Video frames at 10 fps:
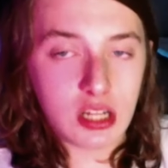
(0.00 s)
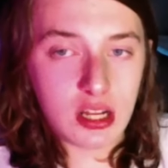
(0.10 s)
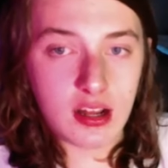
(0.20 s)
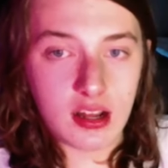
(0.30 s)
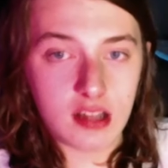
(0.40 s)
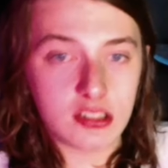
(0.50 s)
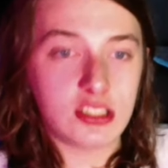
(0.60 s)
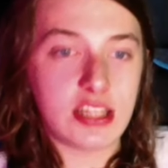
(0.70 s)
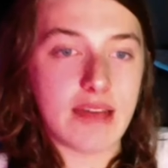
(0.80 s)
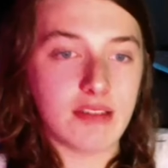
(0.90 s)
uh
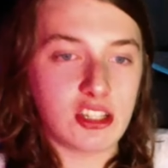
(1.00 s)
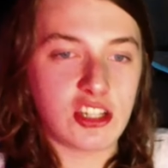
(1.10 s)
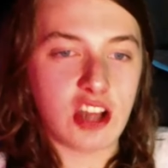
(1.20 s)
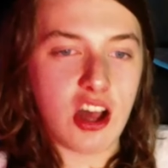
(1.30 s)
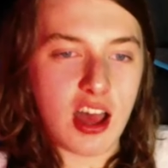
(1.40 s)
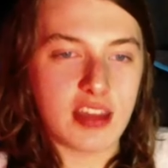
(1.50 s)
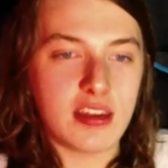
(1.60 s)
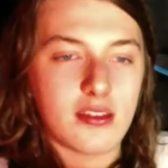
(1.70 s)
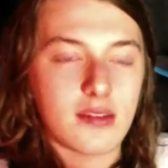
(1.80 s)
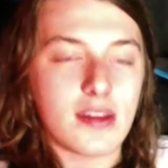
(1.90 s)
Savage Sean,
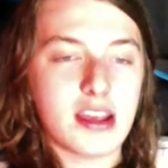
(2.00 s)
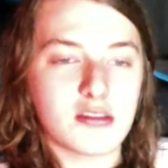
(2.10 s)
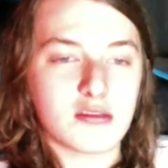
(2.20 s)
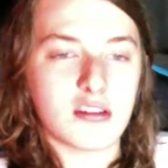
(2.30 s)
FaZe